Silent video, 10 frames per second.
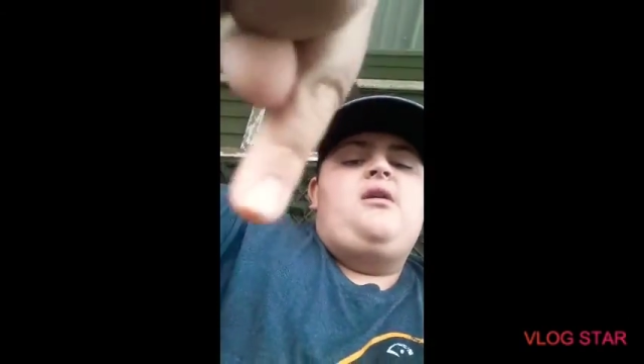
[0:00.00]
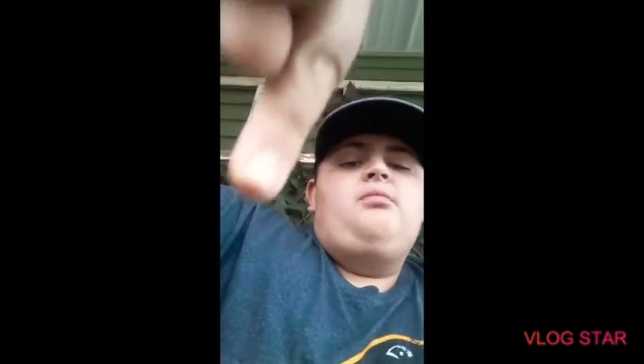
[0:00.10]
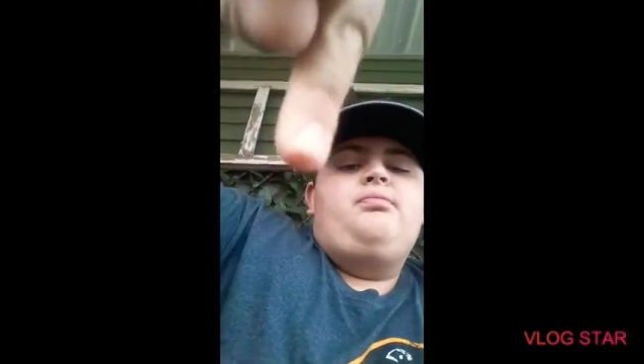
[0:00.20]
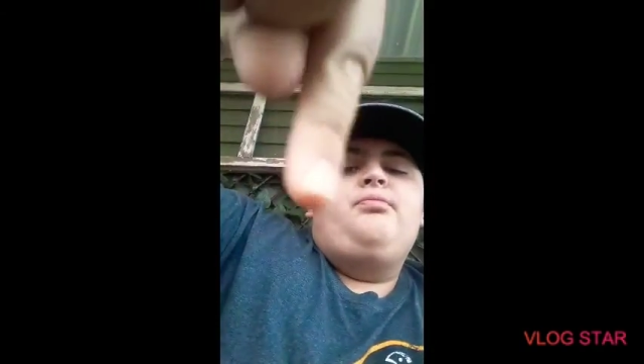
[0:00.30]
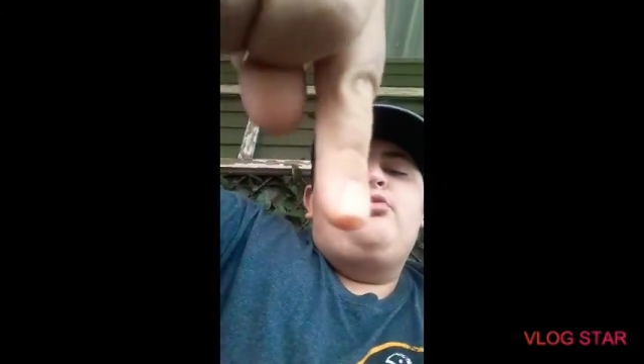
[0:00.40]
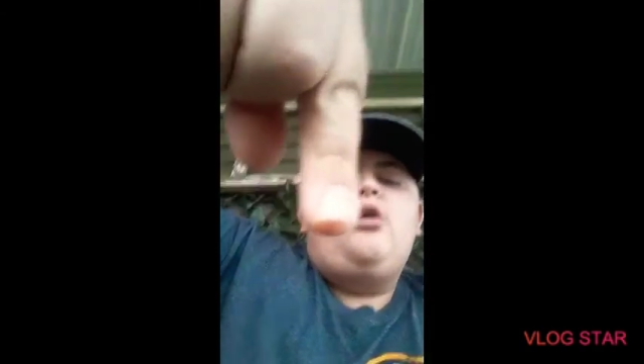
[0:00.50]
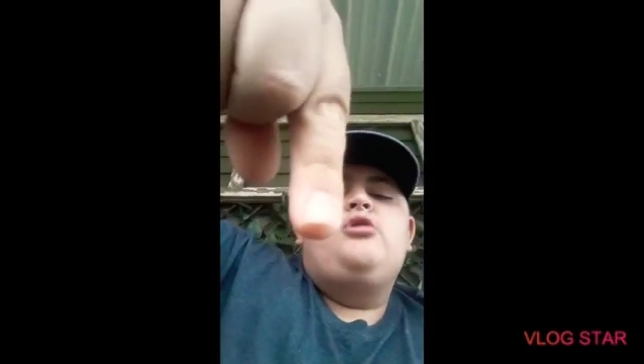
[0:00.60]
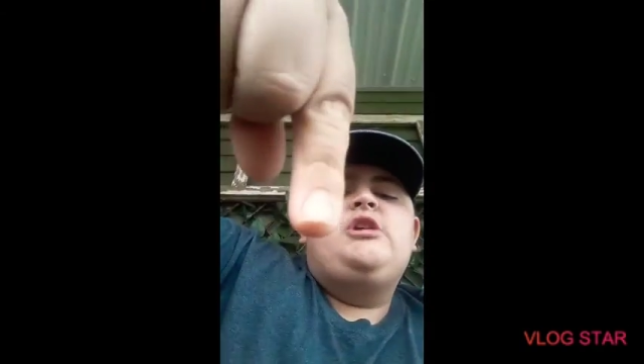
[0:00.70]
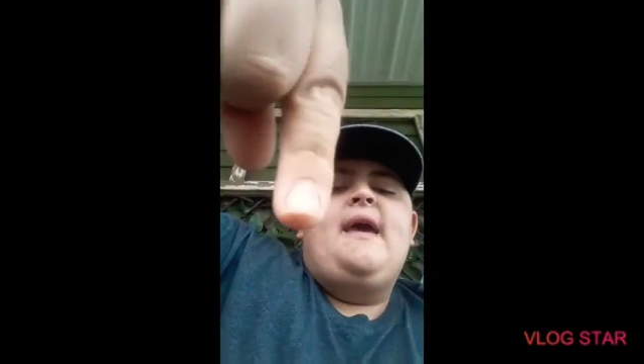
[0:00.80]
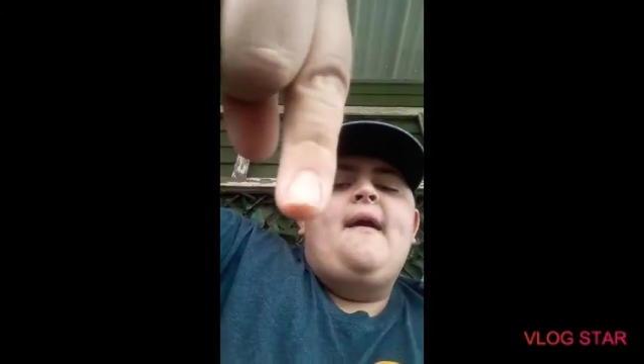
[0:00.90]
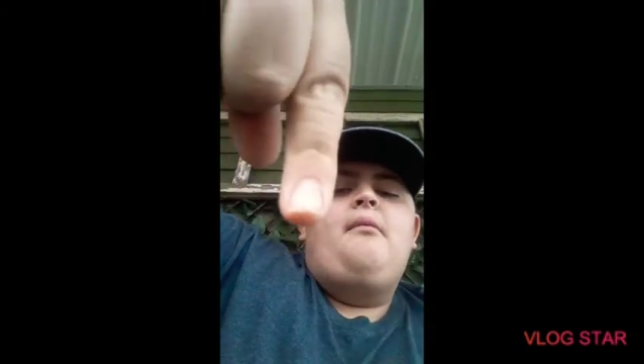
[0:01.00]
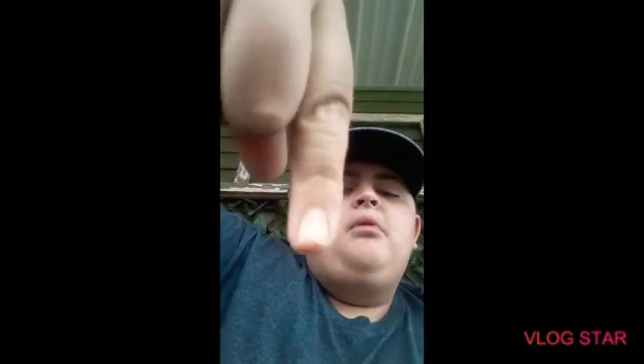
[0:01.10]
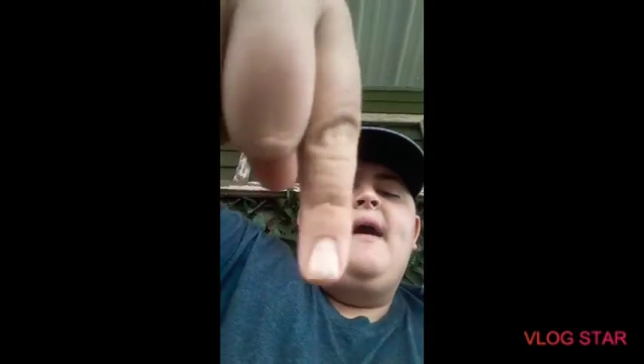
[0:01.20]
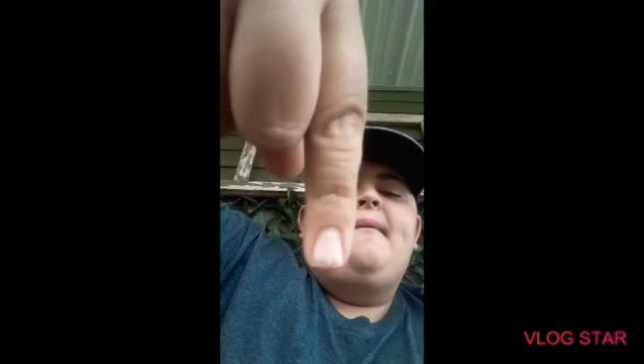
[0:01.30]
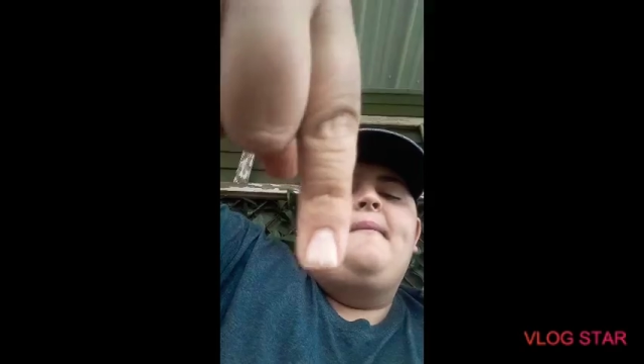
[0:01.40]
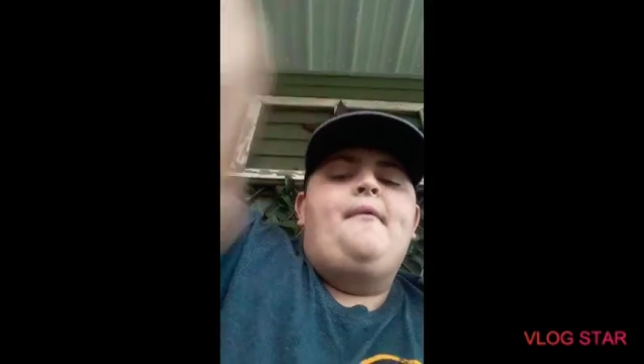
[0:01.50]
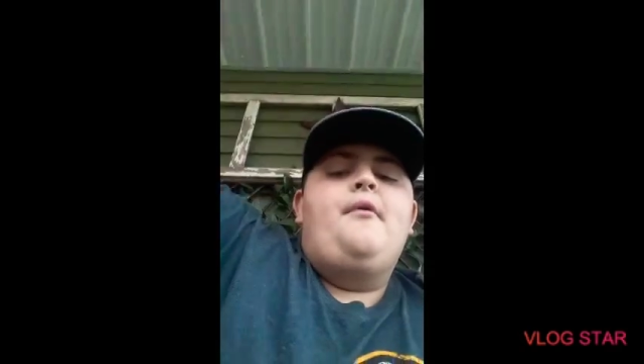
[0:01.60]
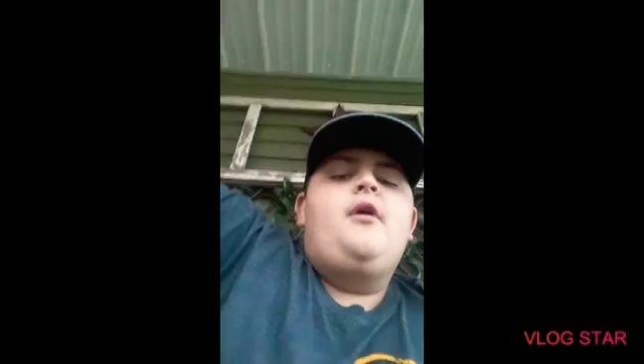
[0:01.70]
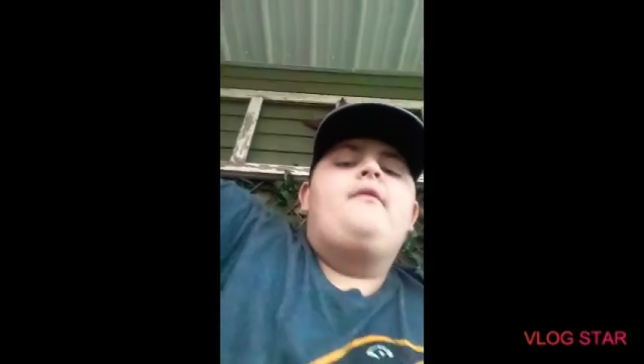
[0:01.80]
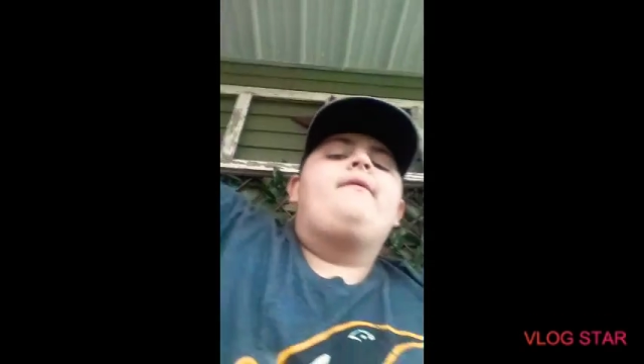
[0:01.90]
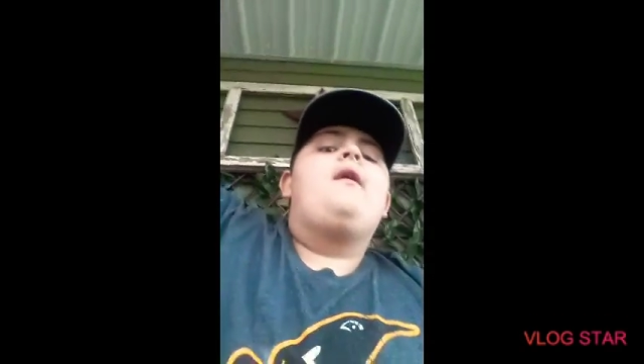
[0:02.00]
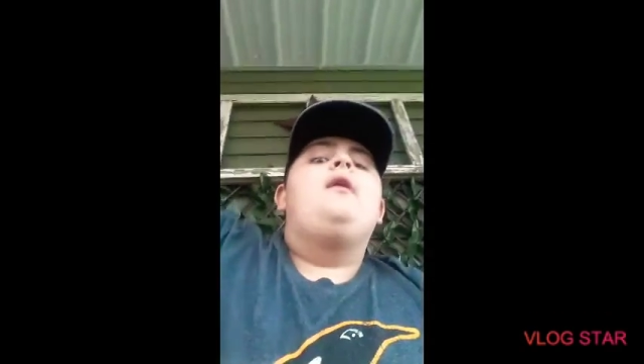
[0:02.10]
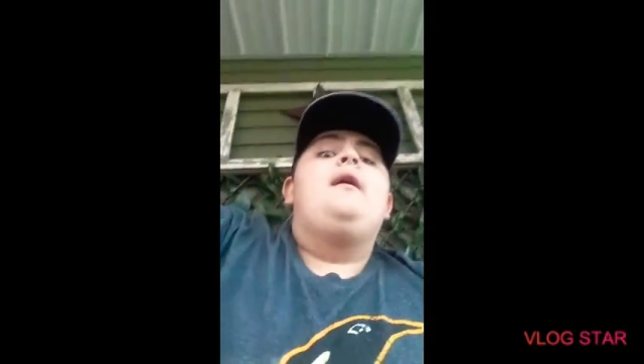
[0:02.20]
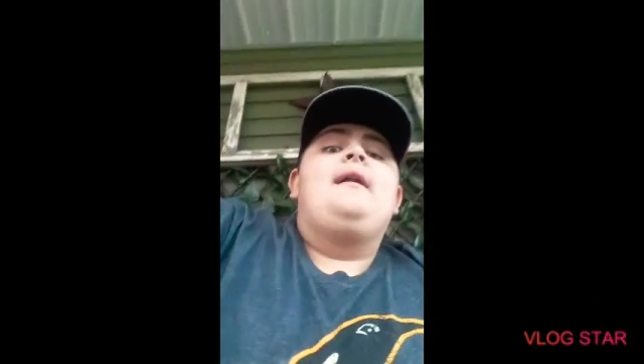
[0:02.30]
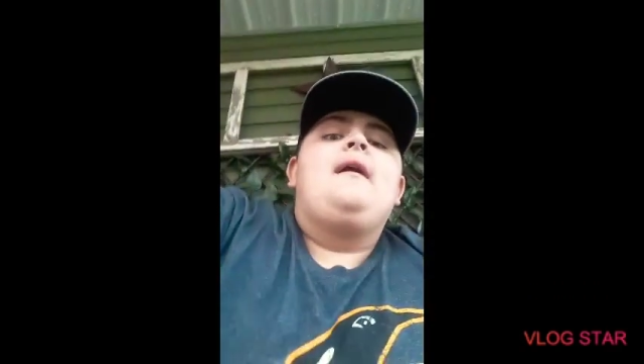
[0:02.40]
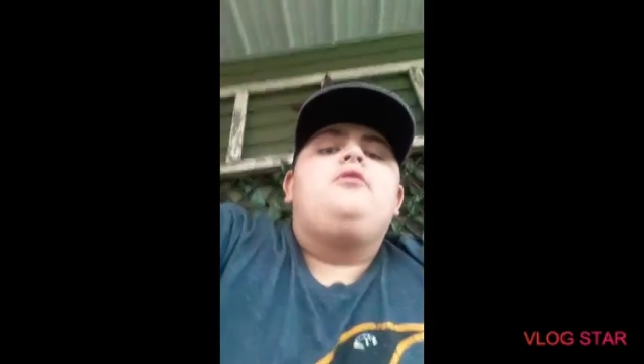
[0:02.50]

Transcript: go check out Black Boat Waterfowl and Outdoor Limits.